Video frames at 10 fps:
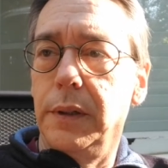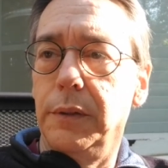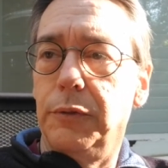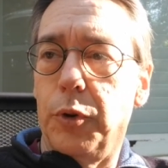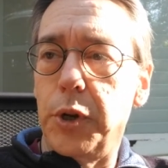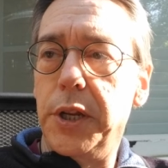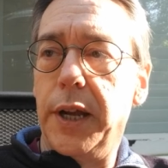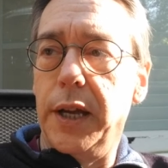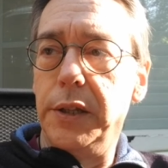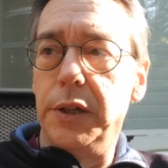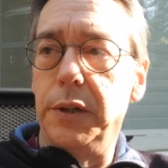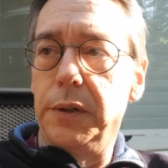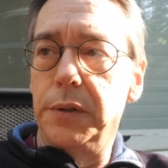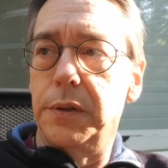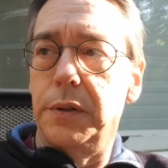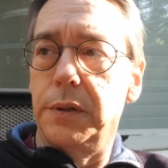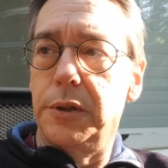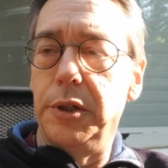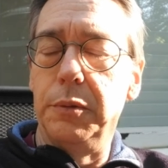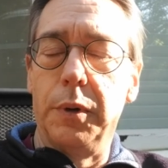49 years,
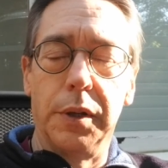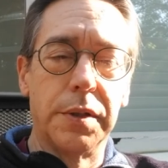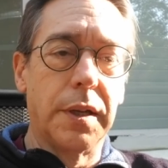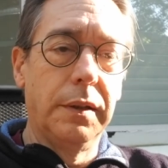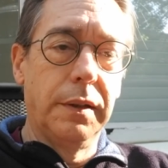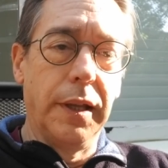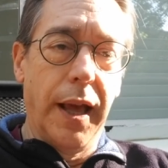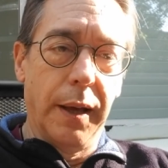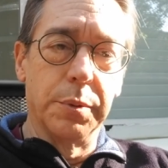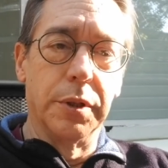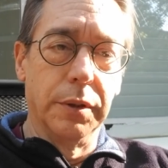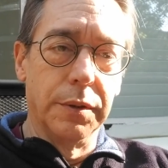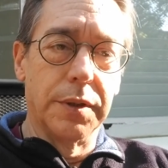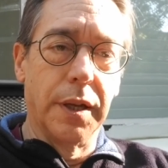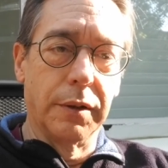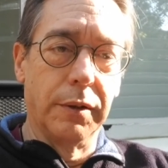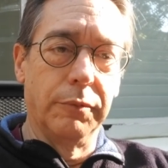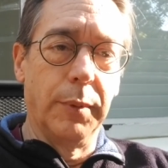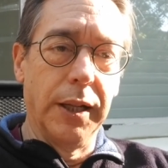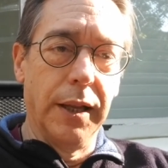she was the absolute center of
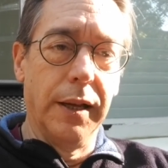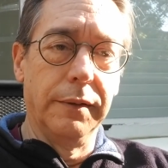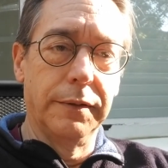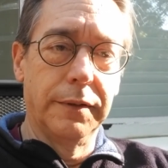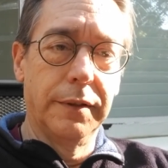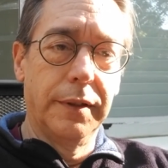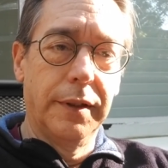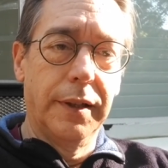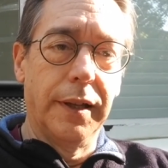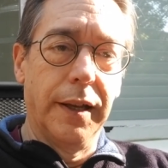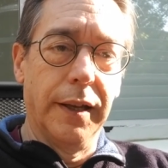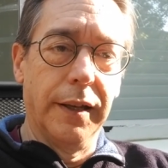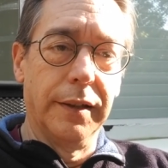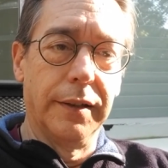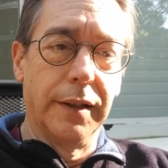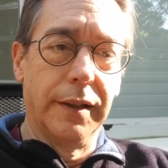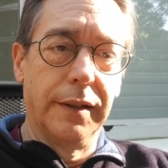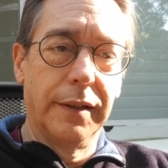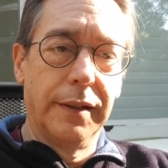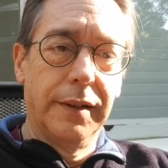my life. And uh,
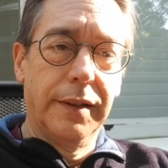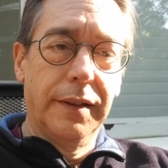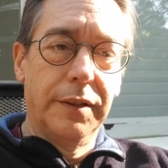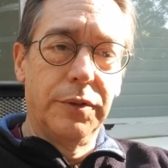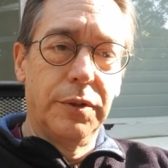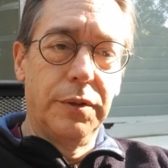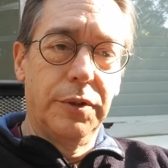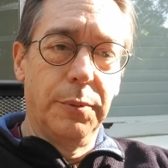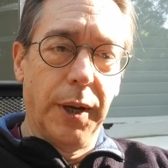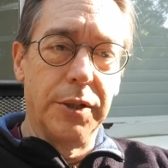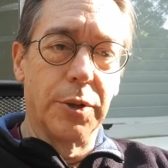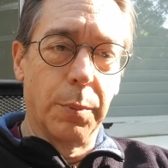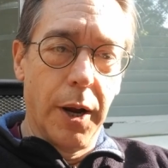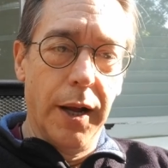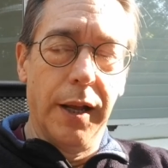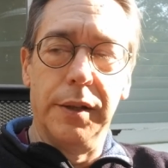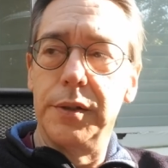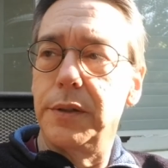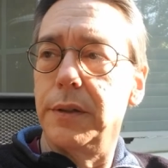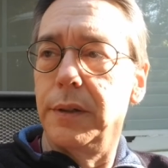to my surprise,